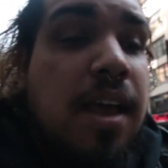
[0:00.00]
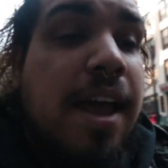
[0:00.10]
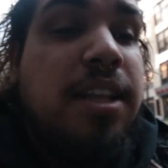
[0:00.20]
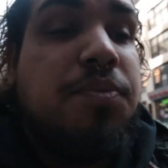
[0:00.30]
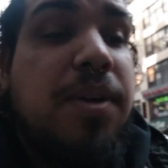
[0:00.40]

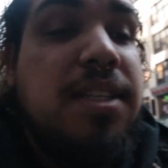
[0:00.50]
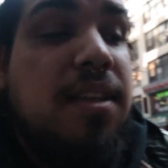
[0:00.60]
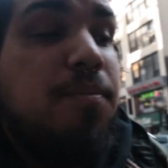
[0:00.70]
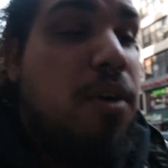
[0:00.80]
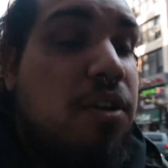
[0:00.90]
And it's pretty
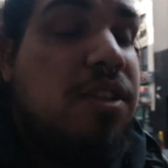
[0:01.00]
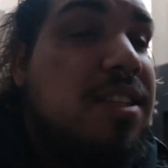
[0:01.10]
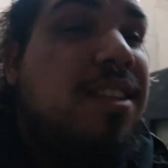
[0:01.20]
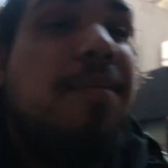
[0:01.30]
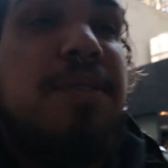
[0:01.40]
simple. I know the
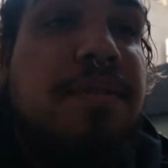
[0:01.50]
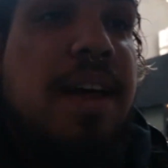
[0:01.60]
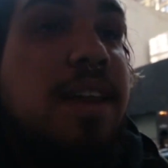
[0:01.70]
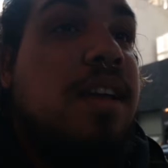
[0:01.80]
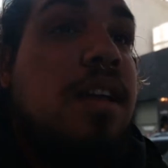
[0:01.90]
steps
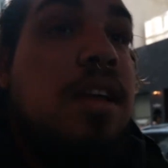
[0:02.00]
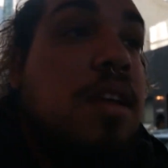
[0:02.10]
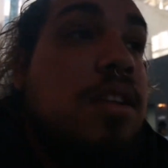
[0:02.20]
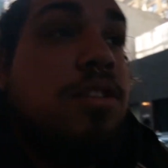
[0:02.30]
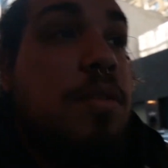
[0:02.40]
already.
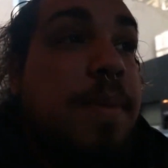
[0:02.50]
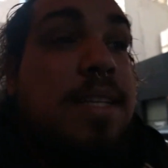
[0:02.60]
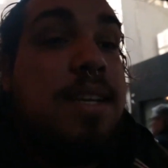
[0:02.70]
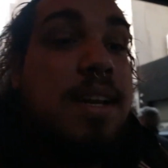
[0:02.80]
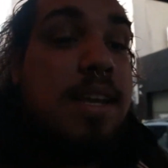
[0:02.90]
So
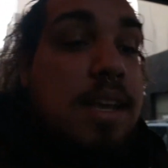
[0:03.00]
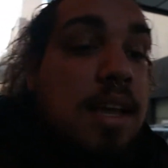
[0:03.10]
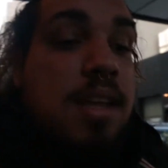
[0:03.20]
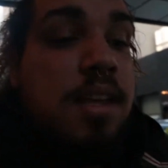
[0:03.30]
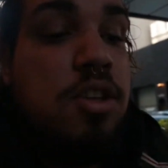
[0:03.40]
basically,
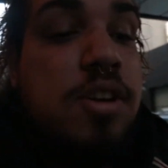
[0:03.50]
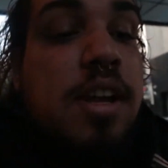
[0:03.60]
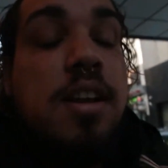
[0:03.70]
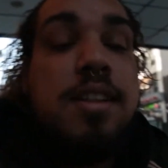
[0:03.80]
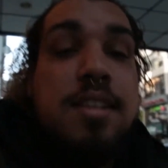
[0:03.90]
you
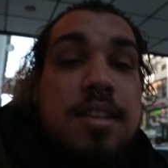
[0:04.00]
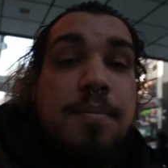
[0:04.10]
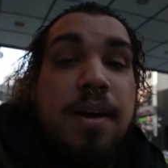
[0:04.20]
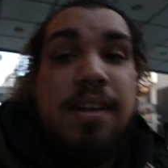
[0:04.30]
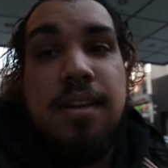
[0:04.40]
can look this
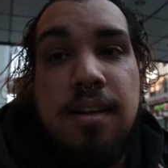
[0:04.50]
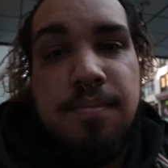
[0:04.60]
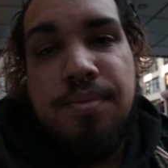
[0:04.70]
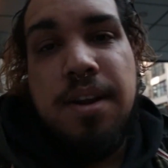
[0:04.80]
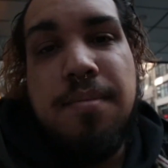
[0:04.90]
up on
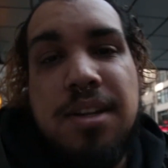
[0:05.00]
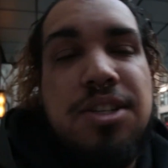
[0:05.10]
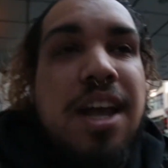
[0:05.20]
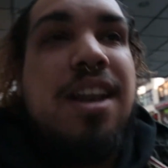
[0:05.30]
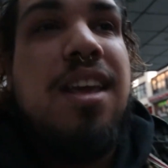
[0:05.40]
pretty
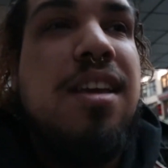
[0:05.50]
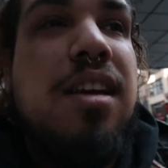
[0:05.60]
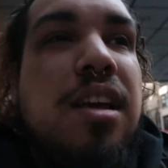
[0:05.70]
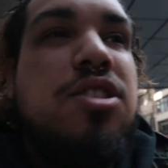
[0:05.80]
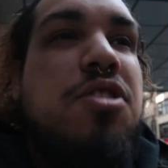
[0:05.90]
much any
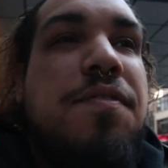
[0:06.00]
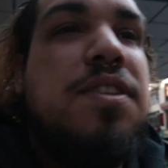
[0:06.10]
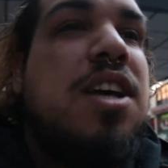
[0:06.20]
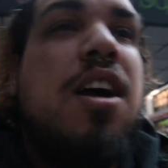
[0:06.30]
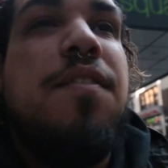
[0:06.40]
street
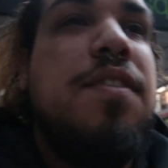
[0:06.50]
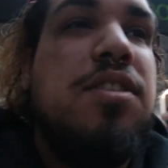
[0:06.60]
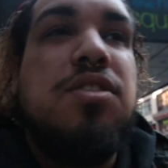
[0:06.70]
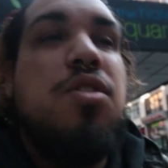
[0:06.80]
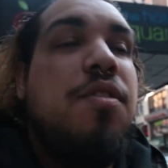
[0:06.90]
photography
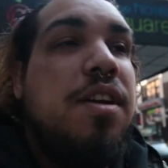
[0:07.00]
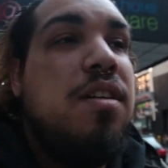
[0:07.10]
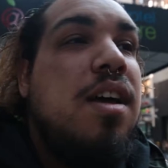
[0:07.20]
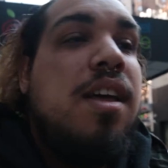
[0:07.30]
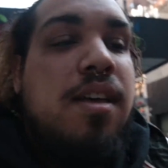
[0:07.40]

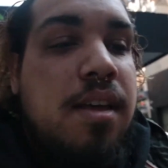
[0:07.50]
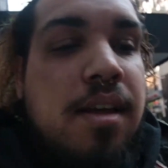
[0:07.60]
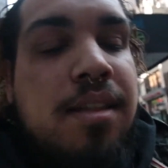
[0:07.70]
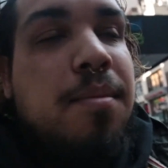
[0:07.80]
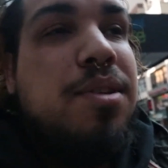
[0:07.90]
tutorial.
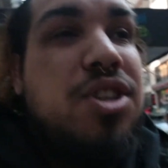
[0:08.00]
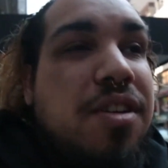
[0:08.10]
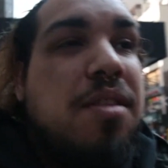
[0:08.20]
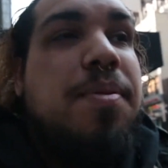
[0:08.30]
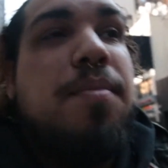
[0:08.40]
The
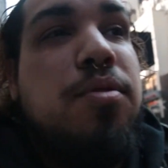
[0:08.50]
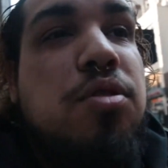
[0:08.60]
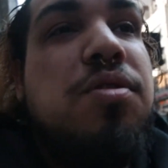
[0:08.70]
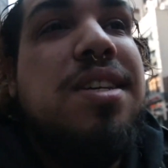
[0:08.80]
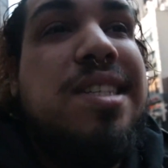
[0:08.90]
majority of the people
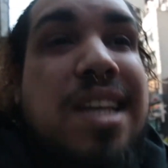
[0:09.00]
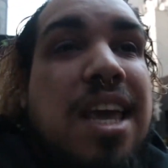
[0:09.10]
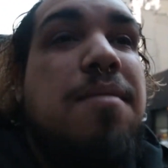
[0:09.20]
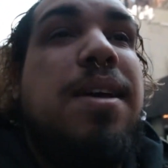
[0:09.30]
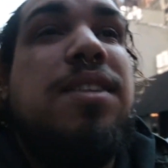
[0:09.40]
do the
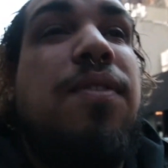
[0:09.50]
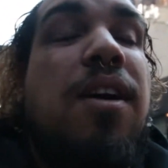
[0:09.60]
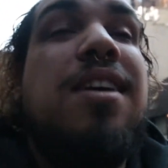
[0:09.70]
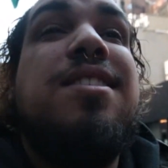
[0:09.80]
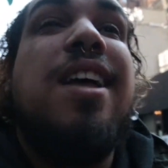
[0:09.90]
same as
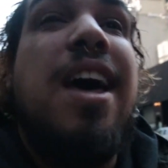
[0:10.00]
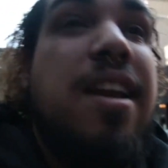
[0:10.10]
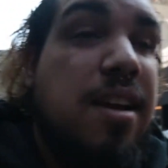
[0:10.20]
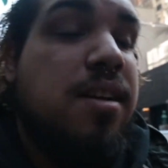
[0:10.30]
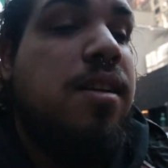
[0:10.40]
far as
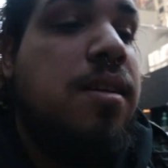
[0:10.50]
editing.